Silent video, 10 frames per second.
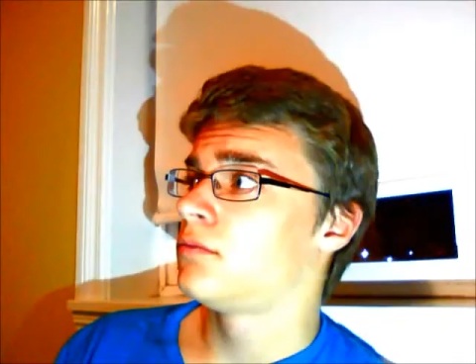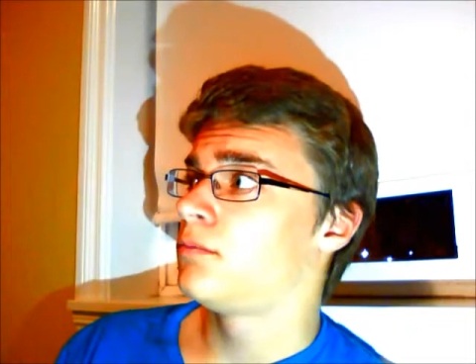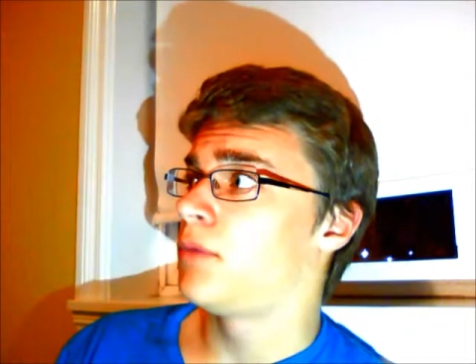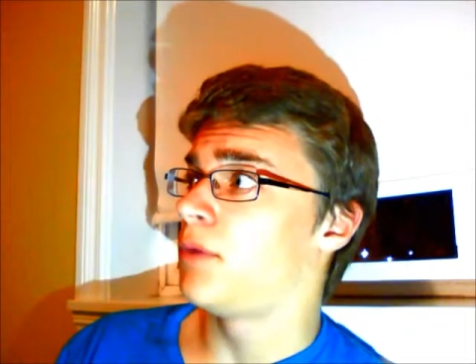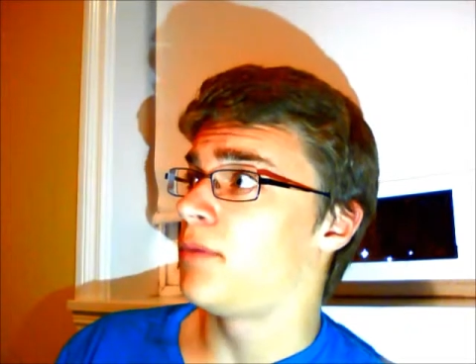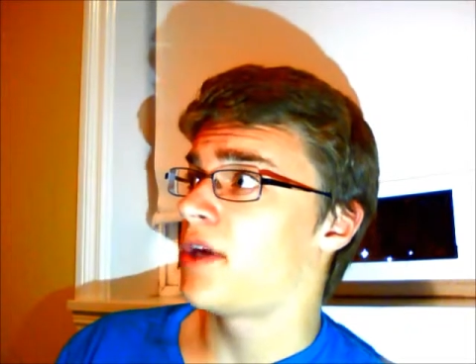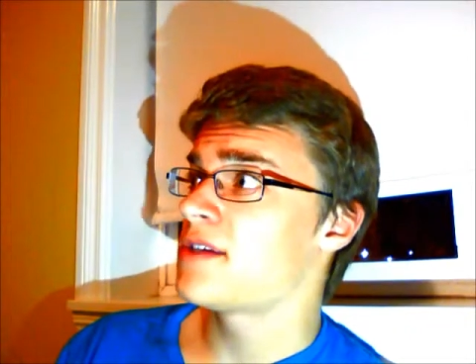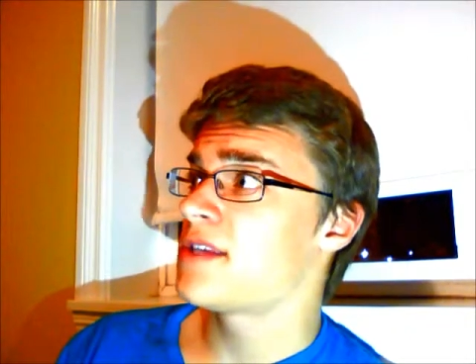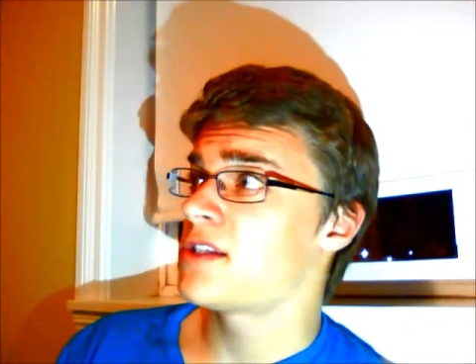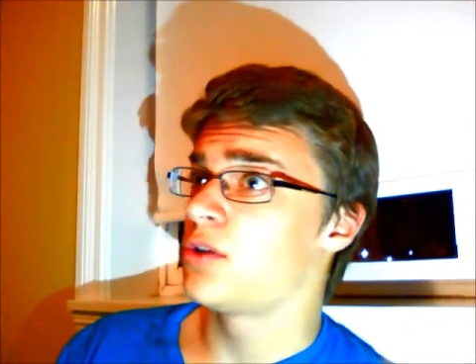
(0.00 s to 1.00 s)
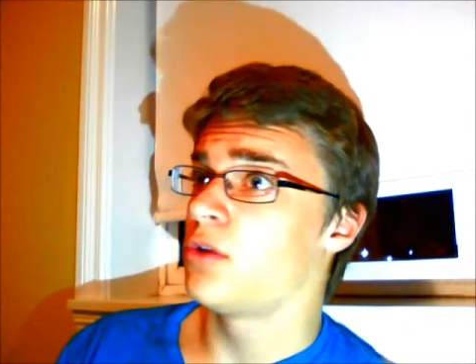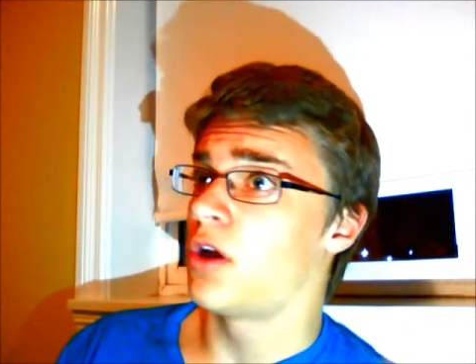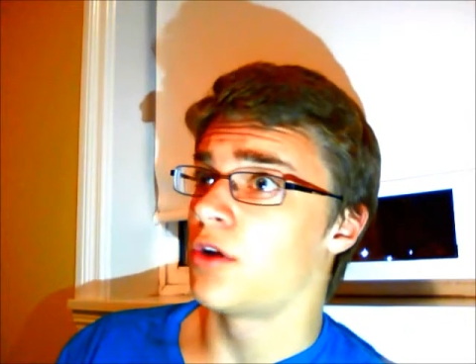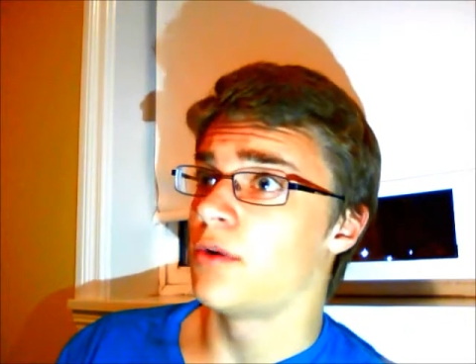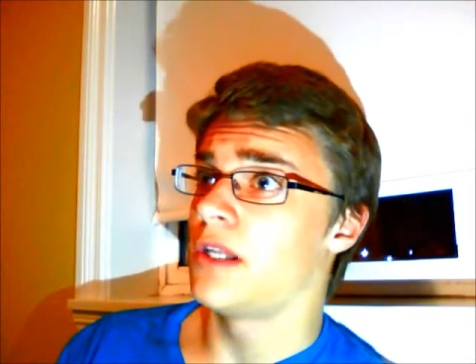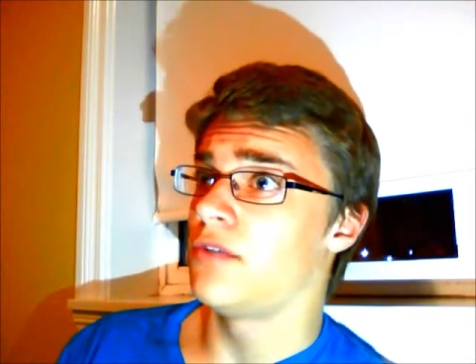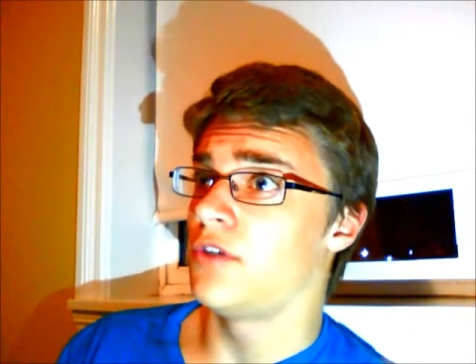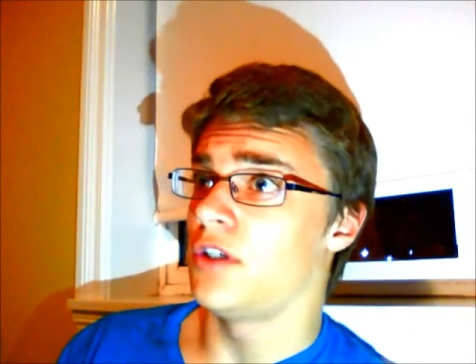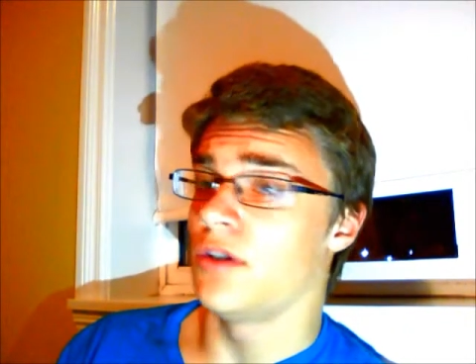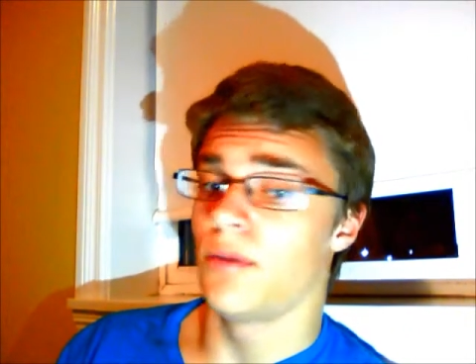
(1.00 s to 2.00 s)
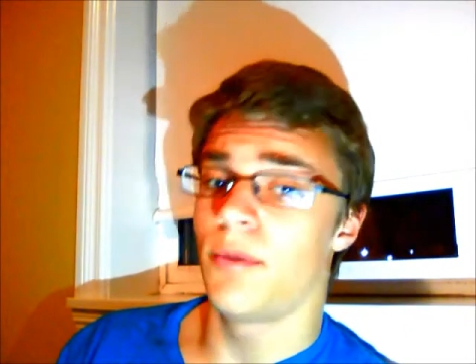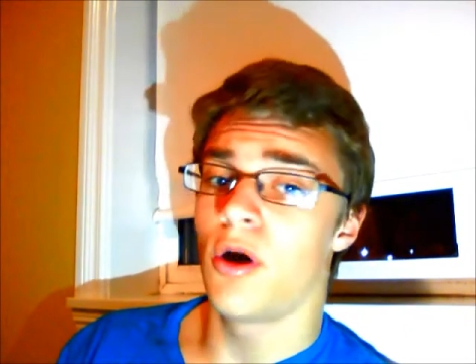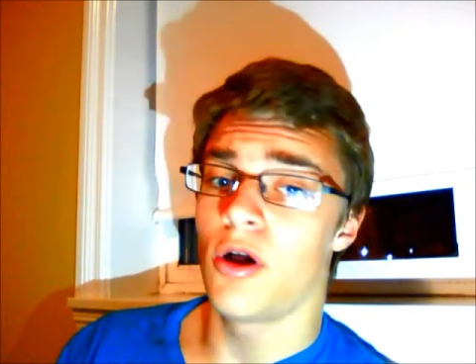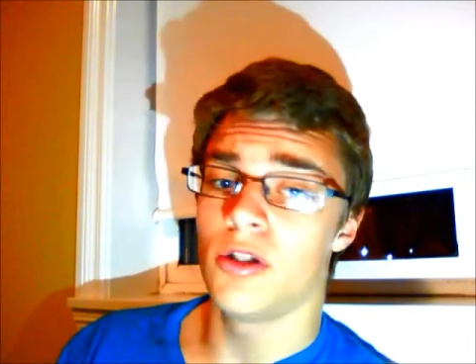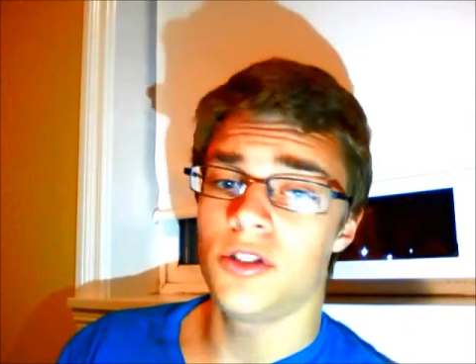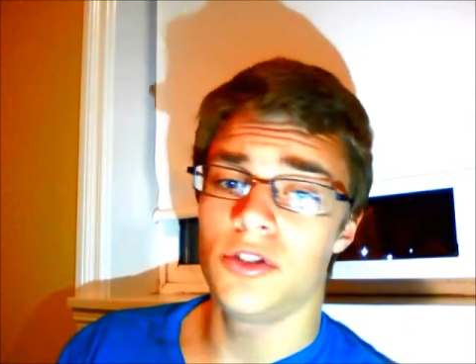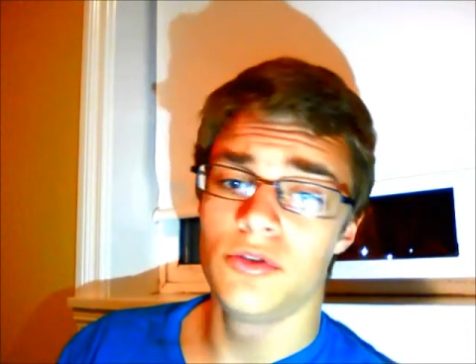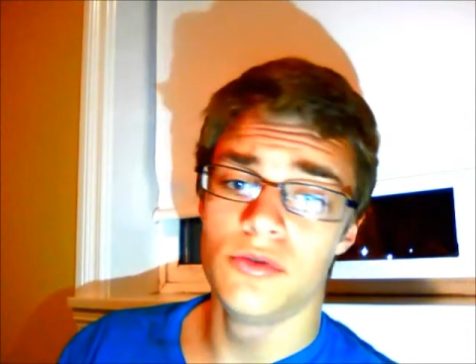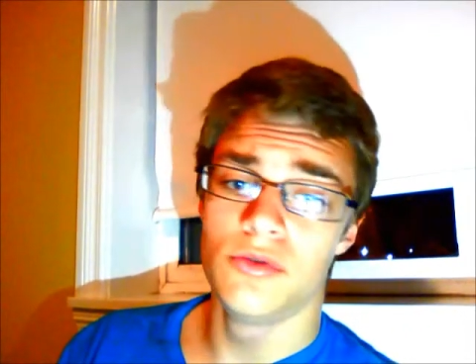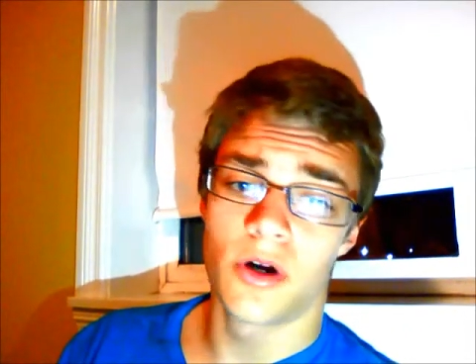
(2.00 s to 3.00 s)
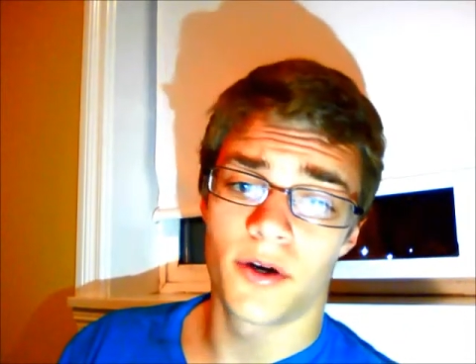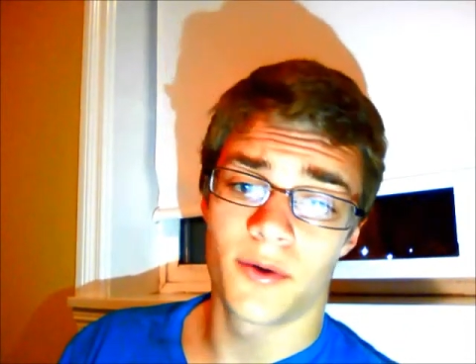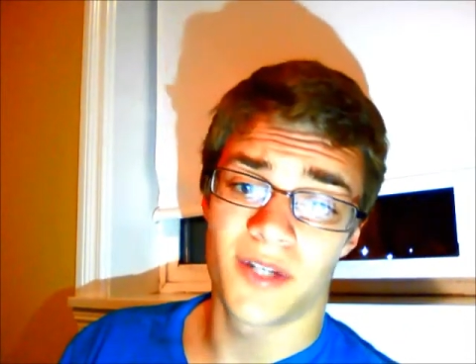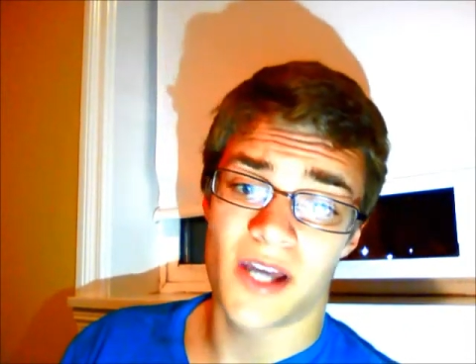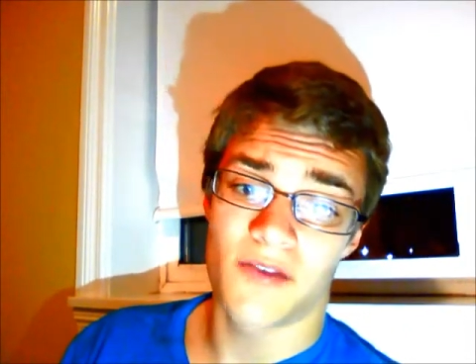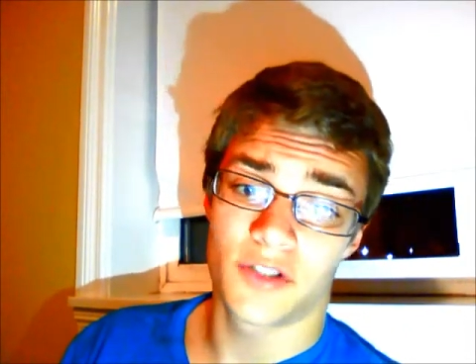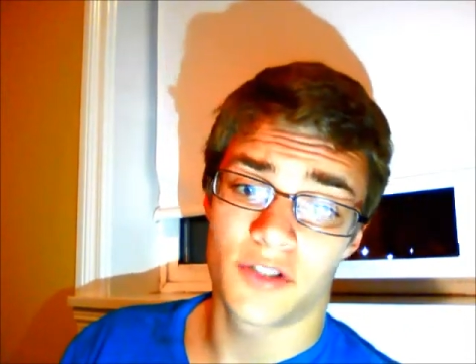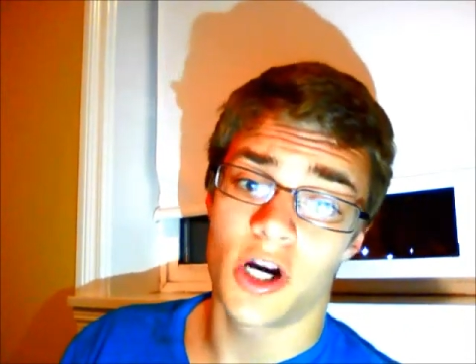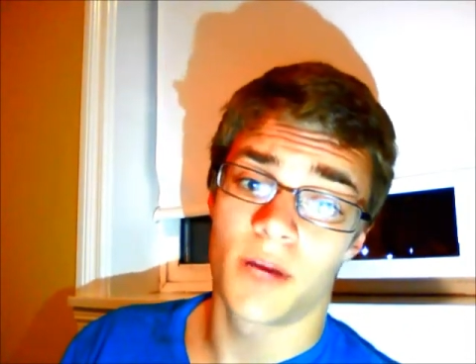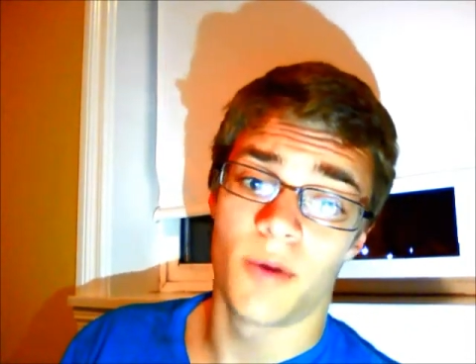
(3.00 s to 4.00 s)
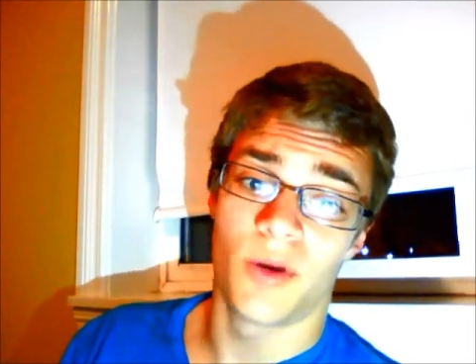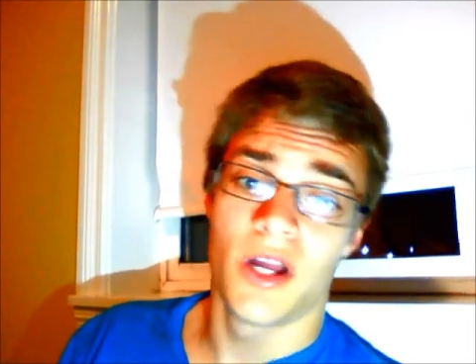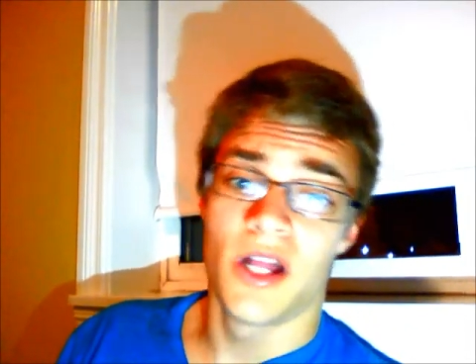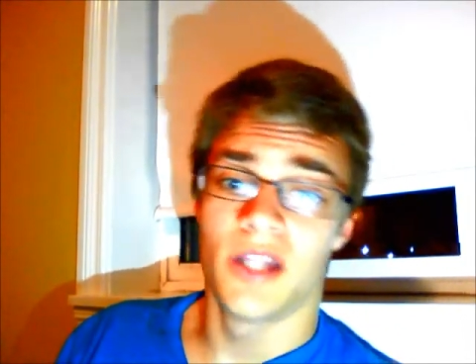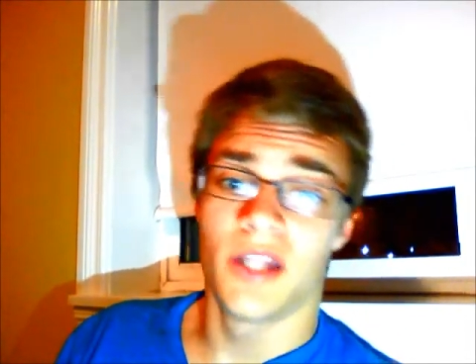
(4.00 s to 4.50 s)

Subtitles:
But because that's no longer relevant in Nepal, you are going to have to talk about